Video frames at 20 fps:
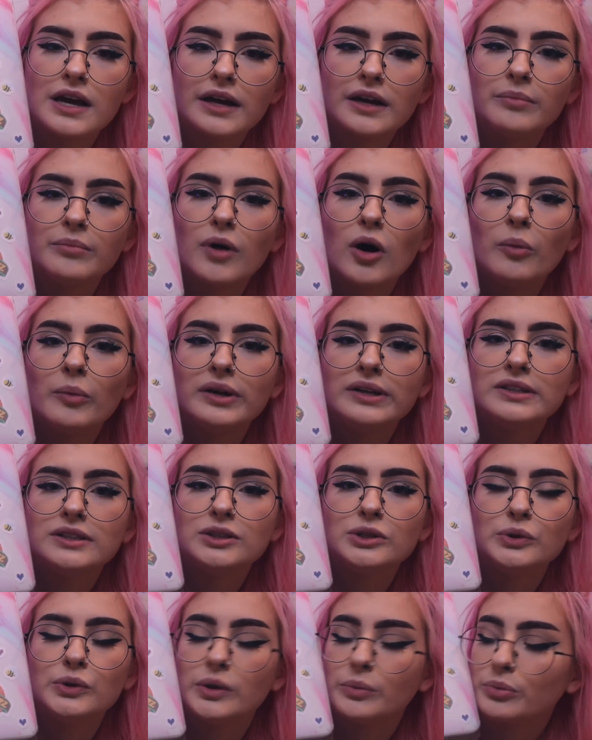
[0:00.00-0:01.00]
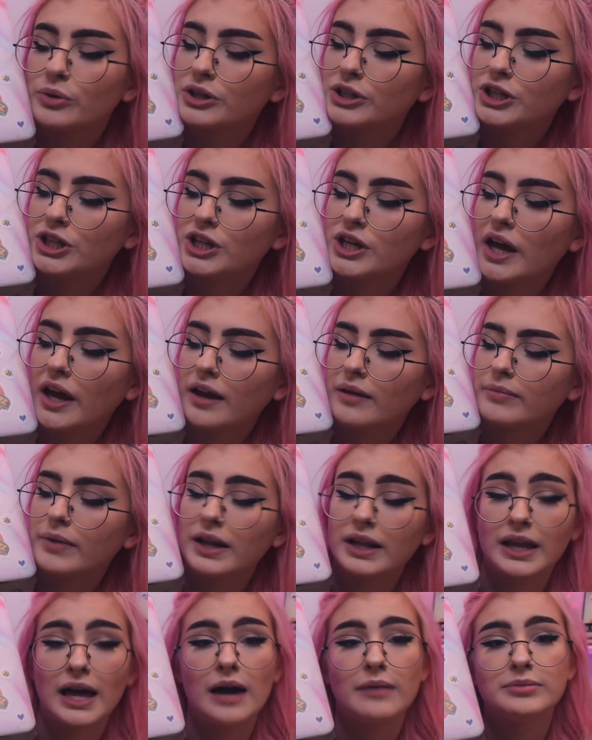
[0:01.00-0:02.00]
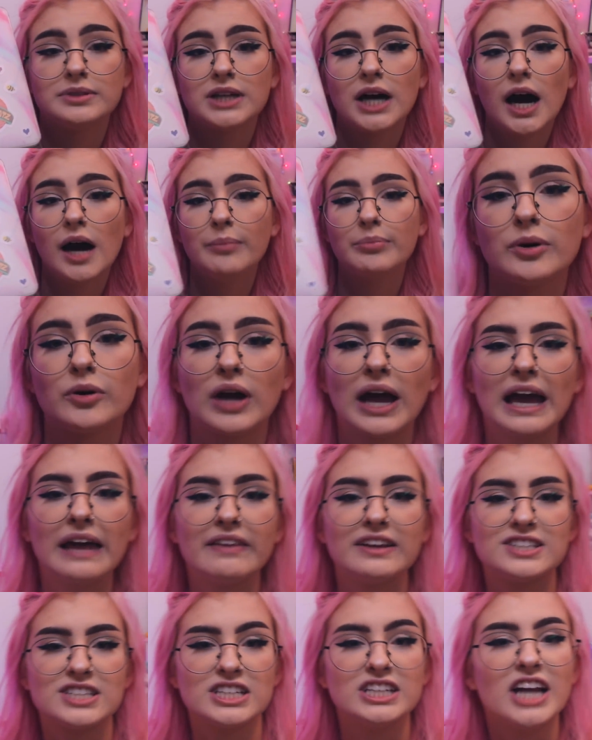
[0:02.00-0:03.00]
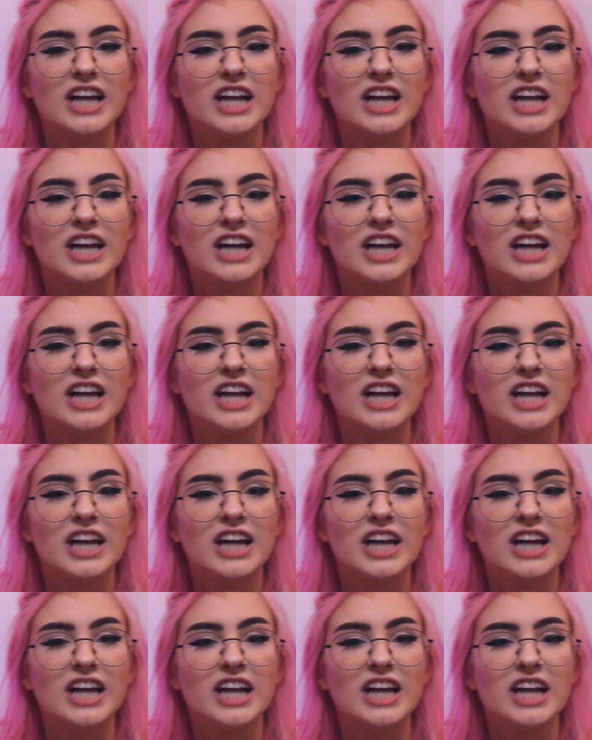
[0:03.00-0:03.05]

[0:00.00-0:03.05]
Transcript: take a moment to appreciate my laptop. Okay, that's